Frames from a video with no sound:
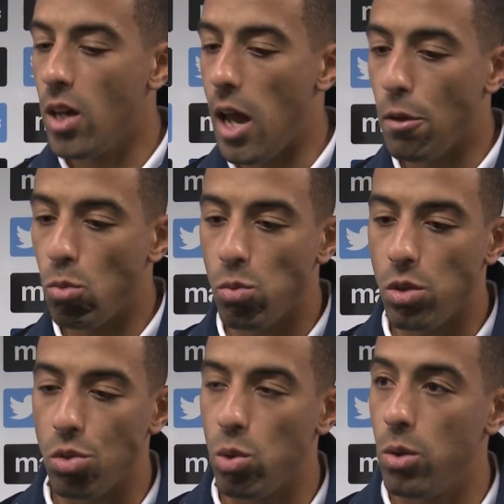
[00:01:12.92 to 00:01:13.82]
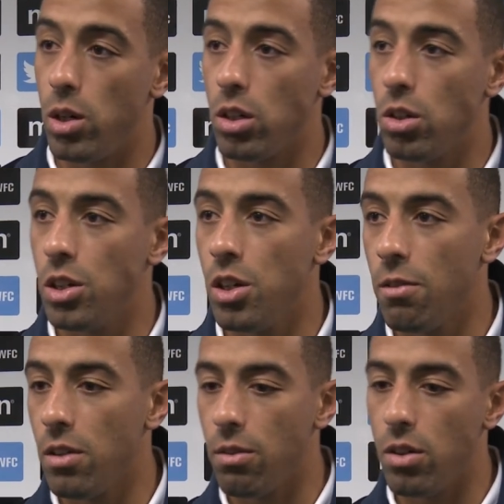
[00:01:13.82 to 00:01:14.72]
Yeah, it was a well-worked goal. You know, I
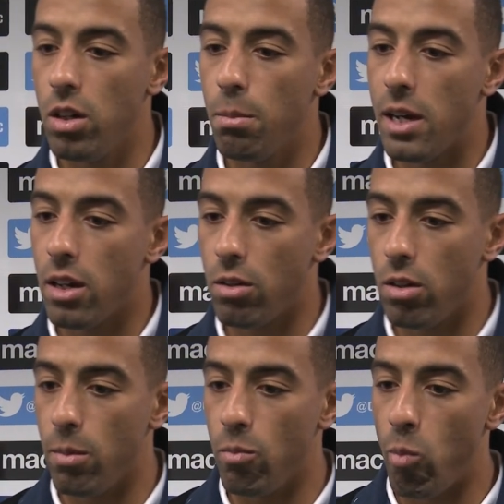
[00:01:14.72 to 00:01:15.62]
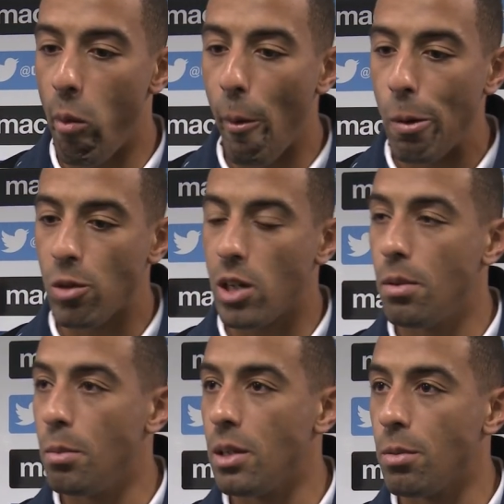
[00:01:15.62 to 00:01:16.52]
think if you look back, a
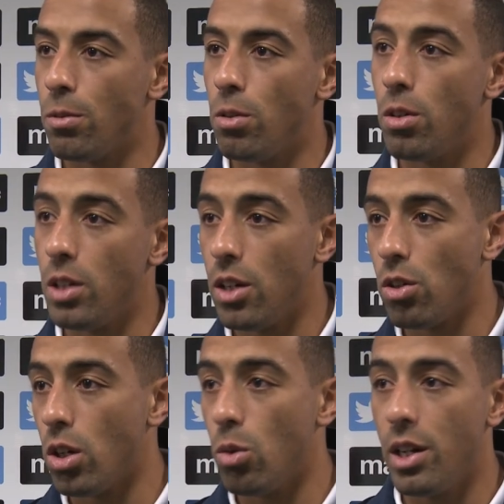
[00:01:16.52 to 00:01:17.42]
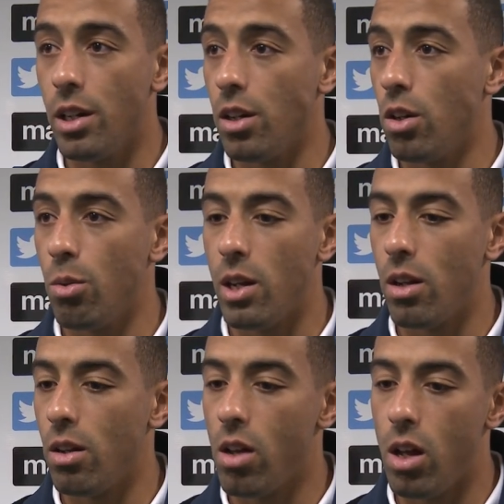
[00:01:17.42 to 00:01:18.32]
couple of minutes before the actual goal went in, you know, we
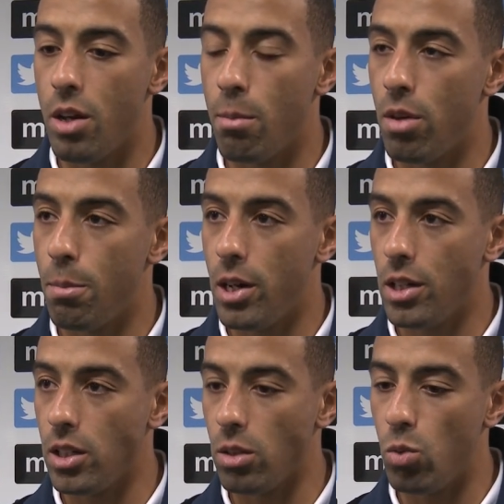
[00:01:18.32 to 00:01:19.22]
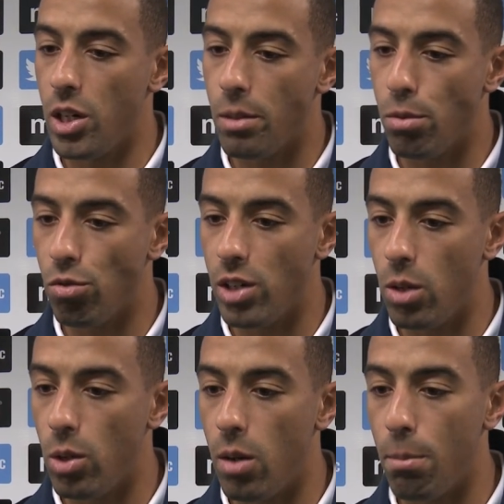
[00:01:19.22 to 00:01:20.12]
had a number of passes and worked the ball
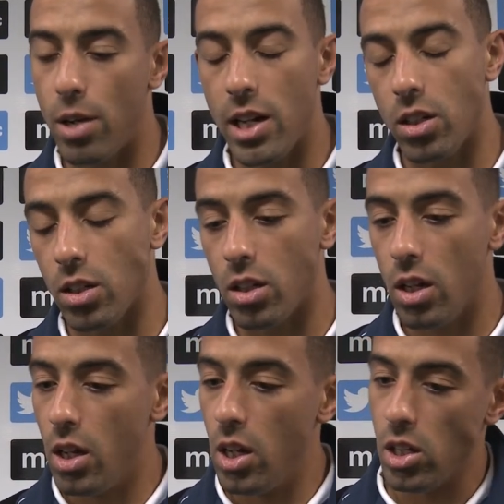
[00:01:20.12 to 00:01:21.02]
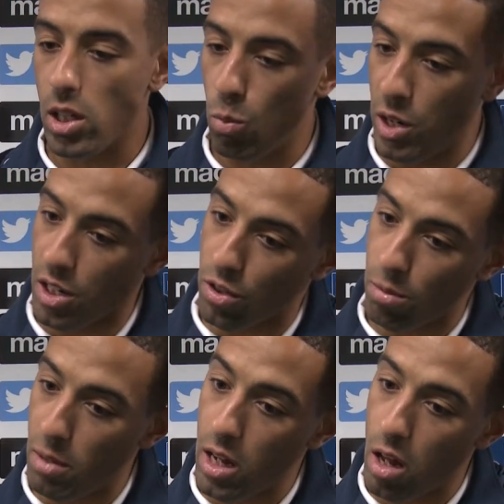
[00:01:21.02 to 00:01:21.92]
really well, and practice has done wonders for me.